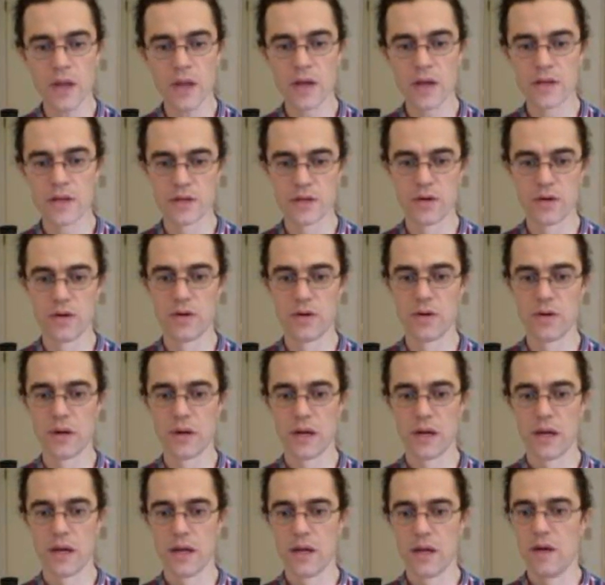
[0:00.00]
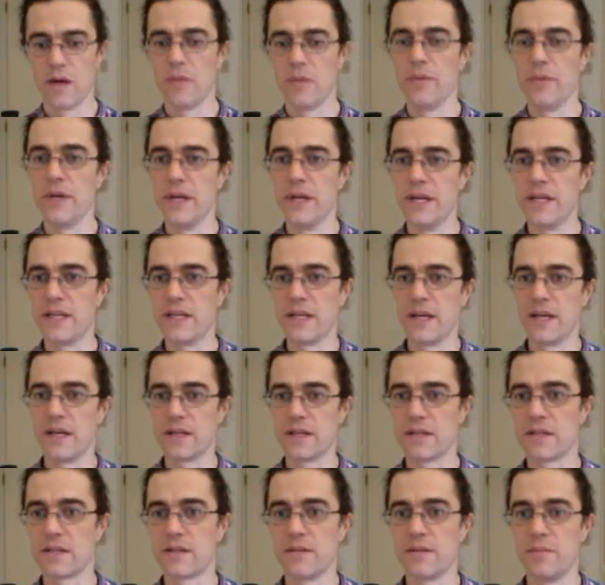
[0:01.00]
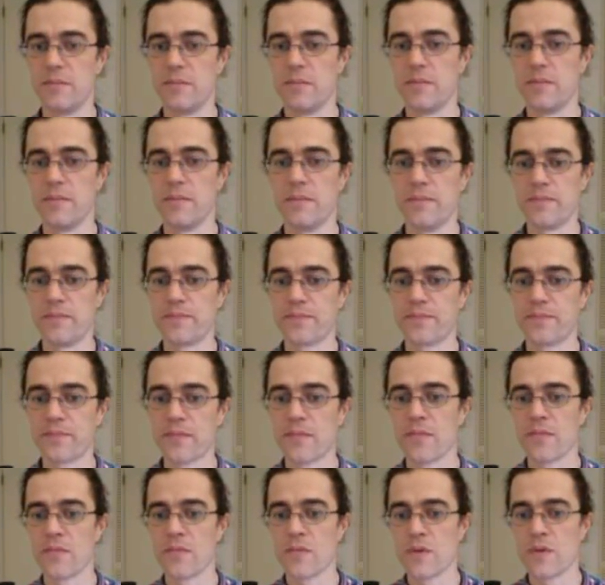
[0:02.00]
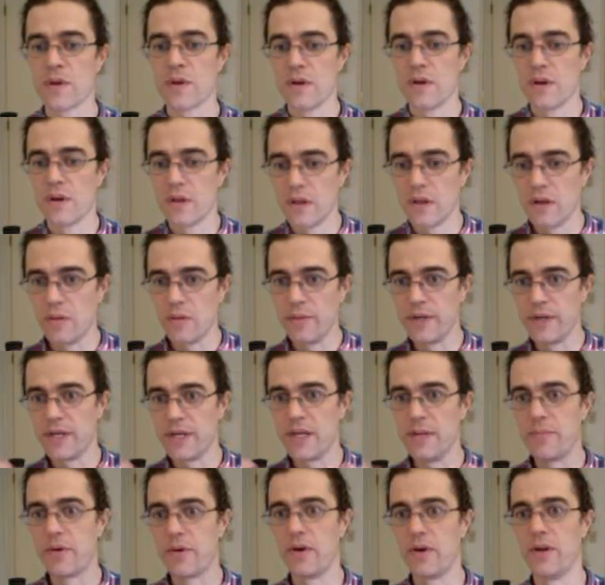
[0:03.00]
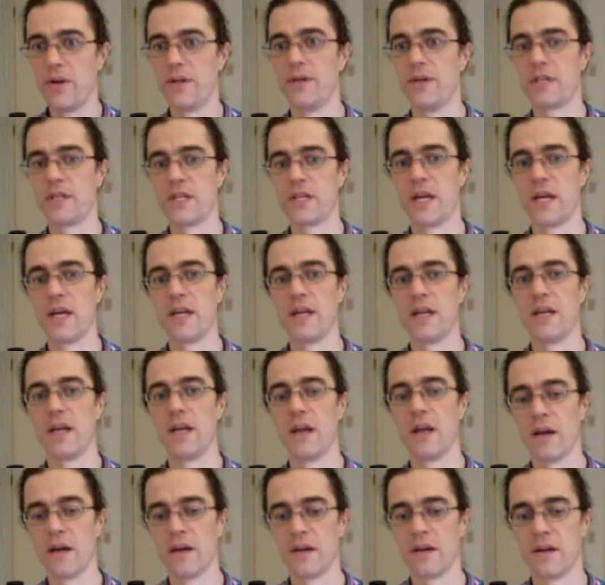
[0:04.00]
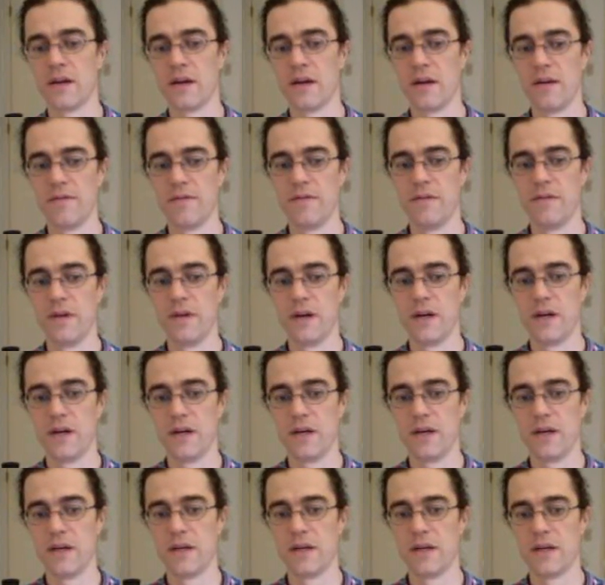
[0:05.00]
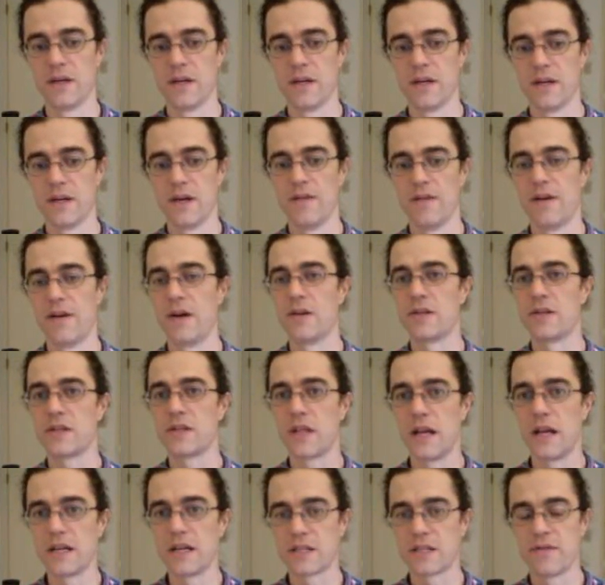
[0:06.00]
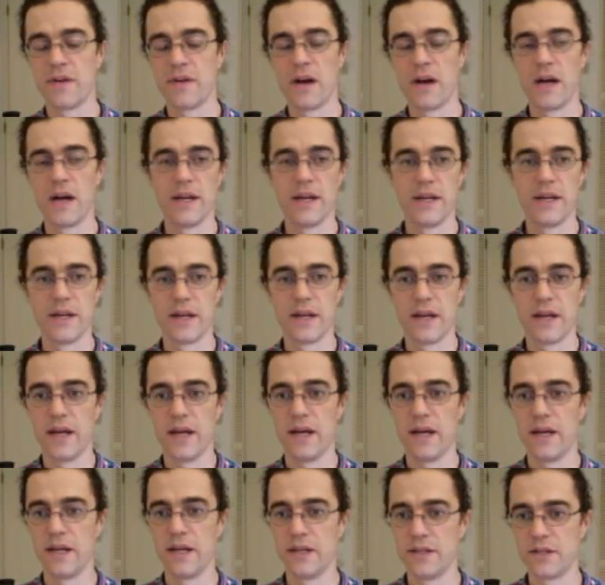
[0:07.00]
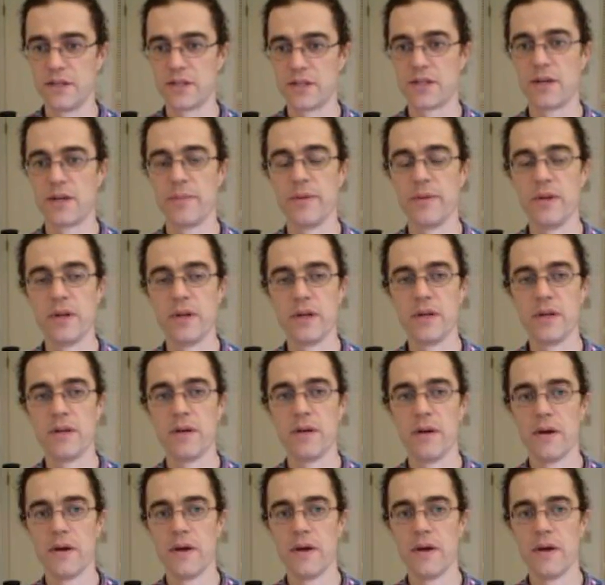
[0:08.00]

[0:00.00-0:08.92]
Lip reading: So we need to get some little bit deeper understanding of how it's classified and distributed,